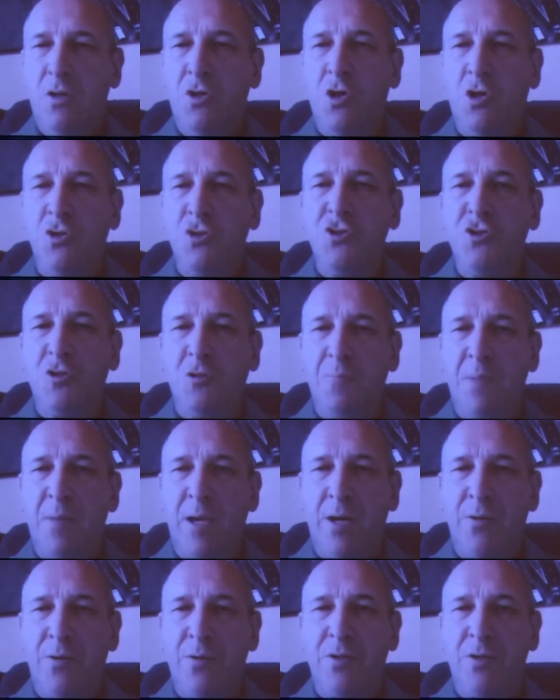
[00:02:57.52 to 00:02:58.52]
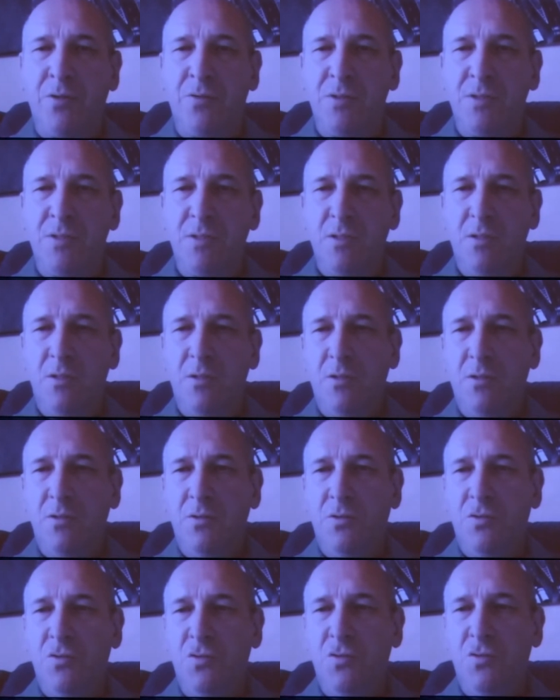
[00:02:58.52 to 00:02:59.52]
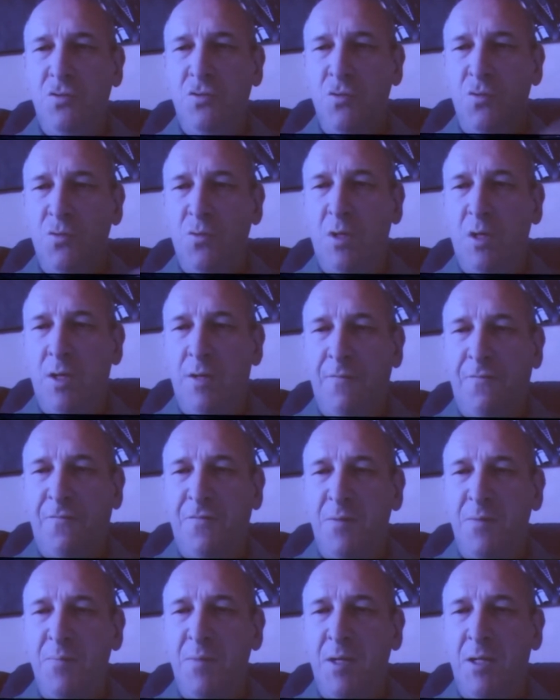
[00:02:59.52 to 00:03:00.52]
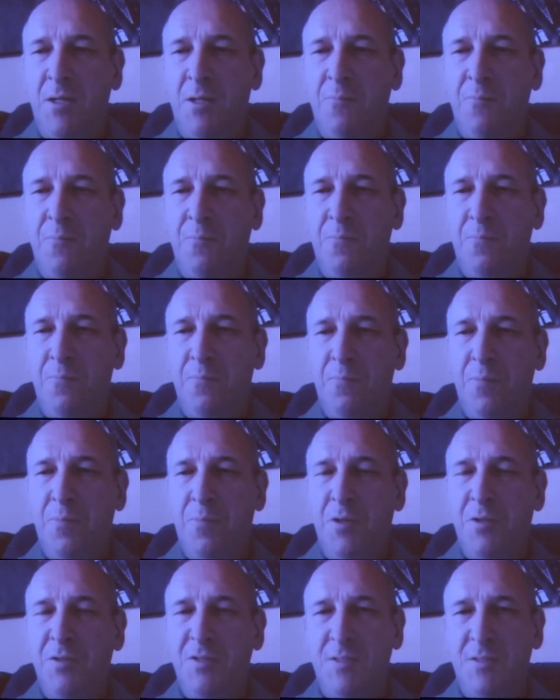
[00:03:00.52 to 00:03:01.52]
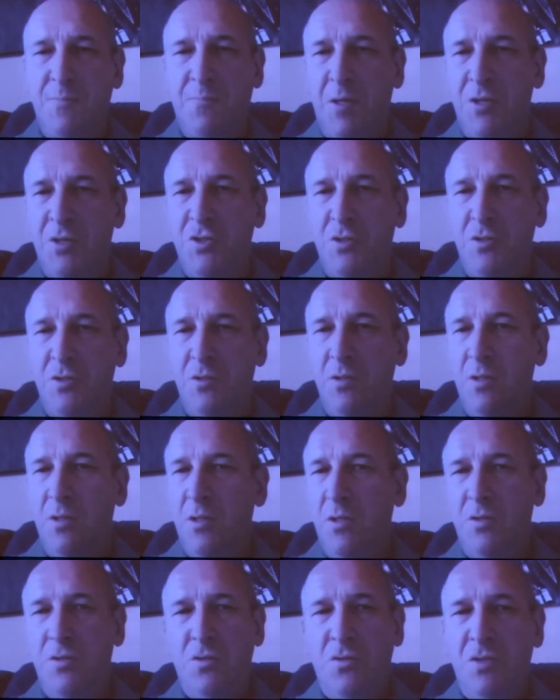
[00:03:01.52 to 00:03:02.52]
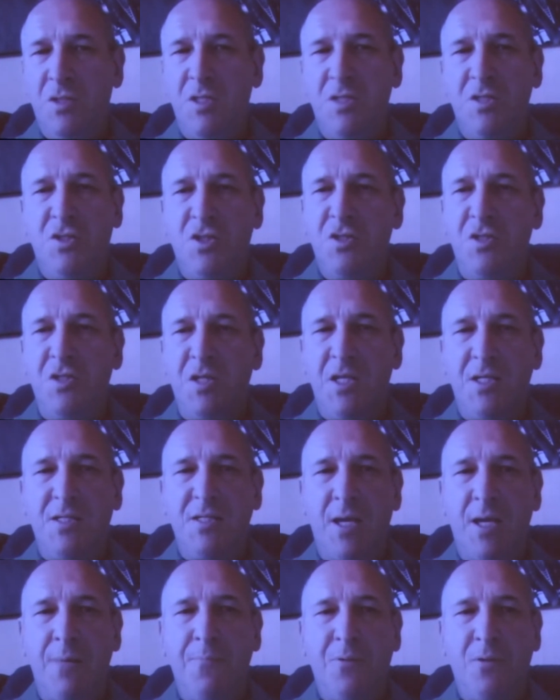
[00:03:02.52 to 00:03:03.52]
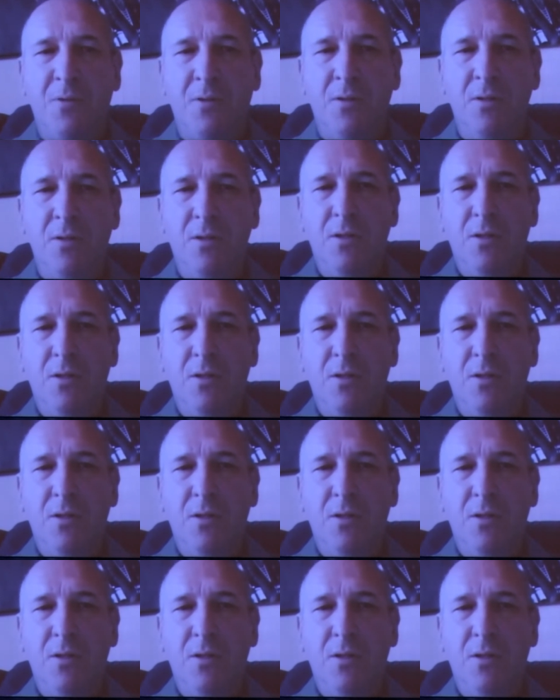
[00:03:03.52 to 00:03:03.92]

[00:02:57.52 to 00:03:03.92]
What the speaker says: cultural barriers to female participation. So this is just an example